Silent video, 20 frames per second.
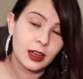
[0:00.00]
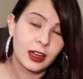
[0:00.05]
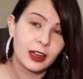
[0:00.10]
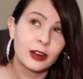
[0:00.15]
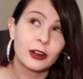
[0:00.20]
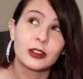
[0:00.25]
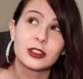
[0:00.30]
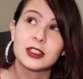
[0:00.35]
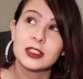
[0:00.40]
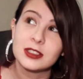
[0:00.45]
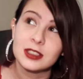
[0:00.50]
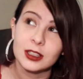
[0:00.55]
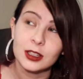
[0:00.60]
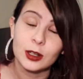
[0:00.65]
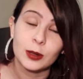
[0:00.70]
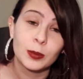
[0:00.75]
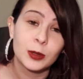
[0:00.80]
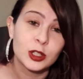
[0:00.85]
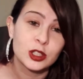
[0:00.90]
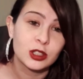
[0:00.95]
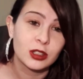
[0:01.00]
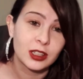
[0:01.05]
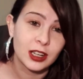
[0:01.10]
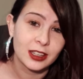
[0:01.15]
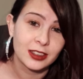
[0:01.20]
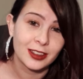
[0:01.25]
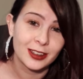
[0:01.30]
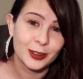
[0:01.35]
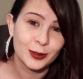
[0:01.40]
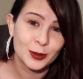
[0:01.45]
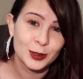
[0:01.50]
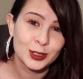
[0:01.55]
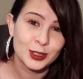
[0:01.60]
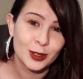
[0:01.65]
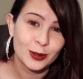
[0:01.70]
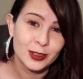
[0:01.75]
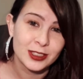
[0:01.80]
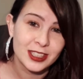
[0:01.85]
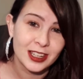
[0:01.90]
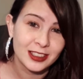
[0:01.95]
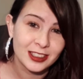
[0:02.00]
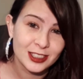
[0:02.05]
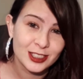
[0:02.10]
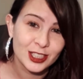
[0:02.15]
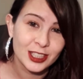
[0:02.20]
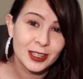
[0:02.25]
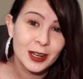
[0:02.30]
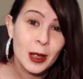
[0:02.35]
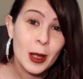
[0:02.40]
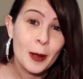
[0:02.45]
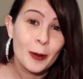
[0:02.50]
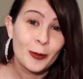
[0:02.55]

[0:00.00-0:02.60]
I heard this in a commercial and I thought it was so intelligent,